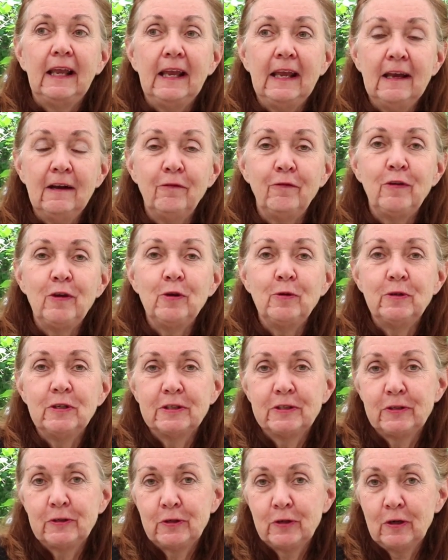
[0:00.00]
If you
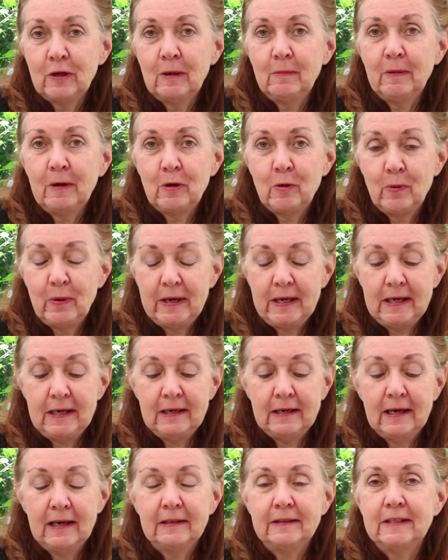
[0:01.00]
disturb a
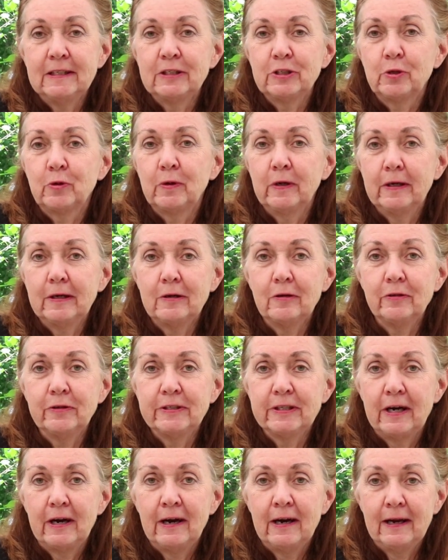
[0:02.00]
queen at this critical
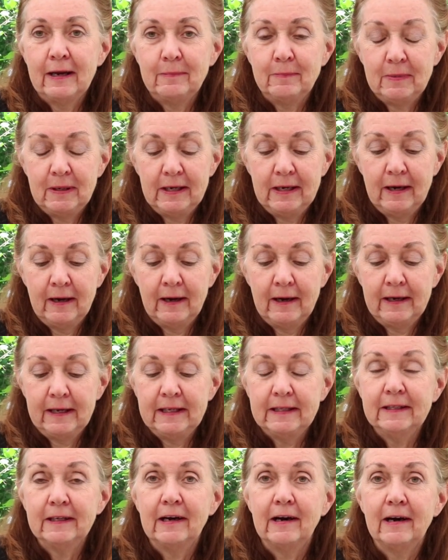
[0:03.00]
time uh,
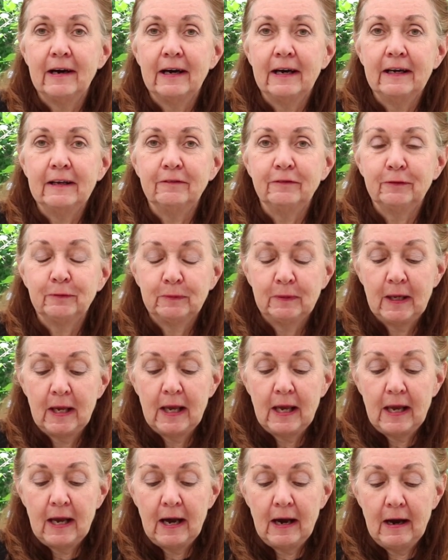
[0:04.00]
in the hive,
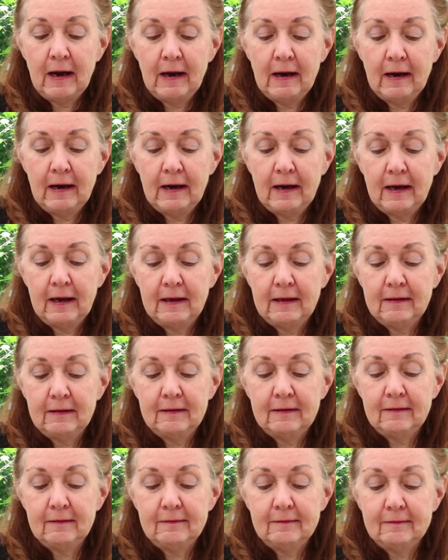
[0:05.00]
uh,
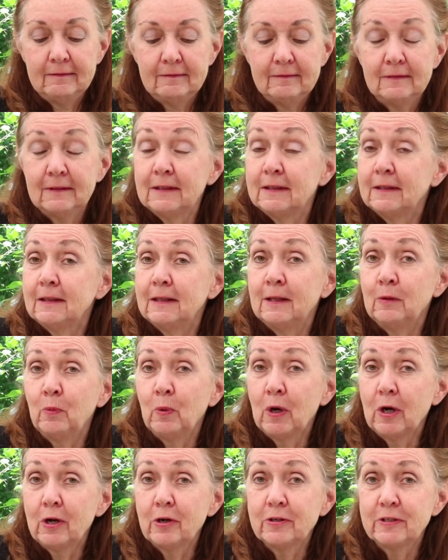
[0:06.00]
the
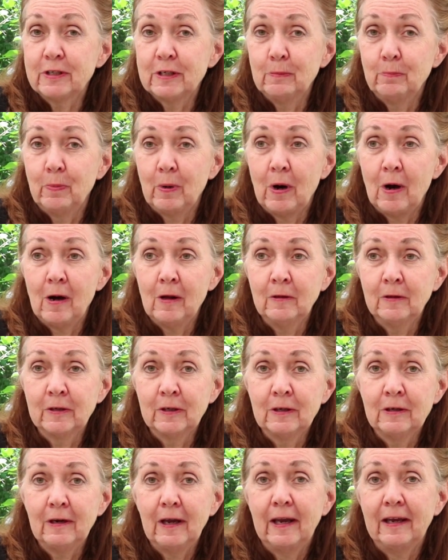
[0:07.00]
workers could ball
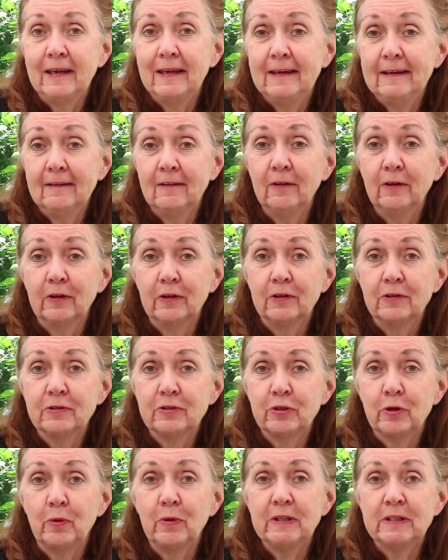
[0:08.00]
her and kill her.
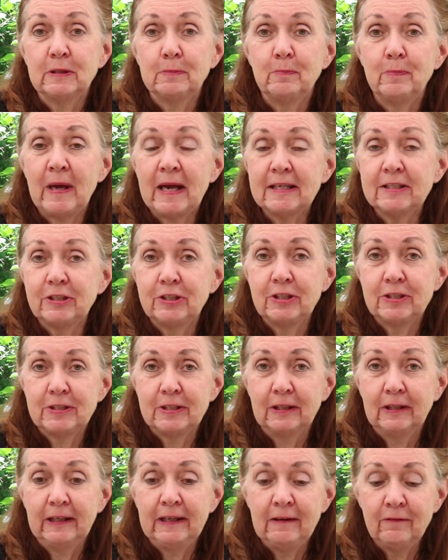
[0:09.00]
So it's best just
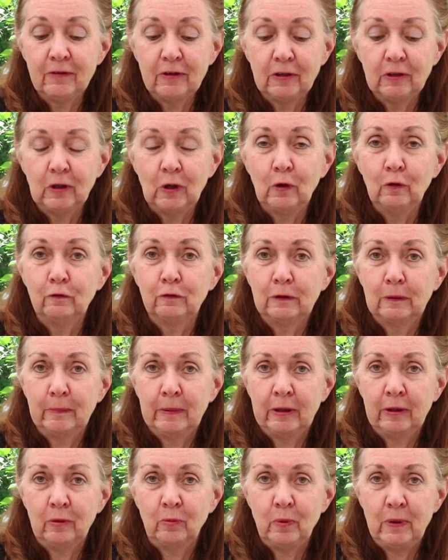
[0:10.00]
to leave her alone for
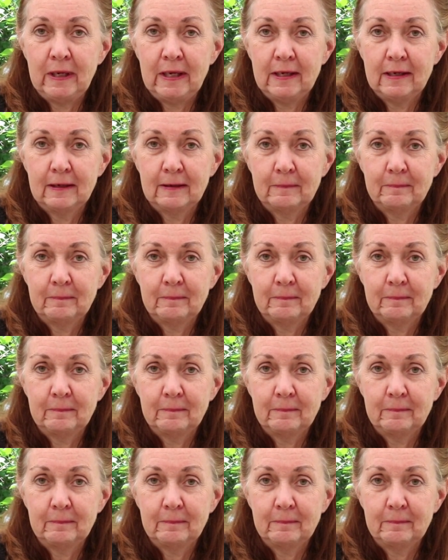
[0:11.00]
about a week.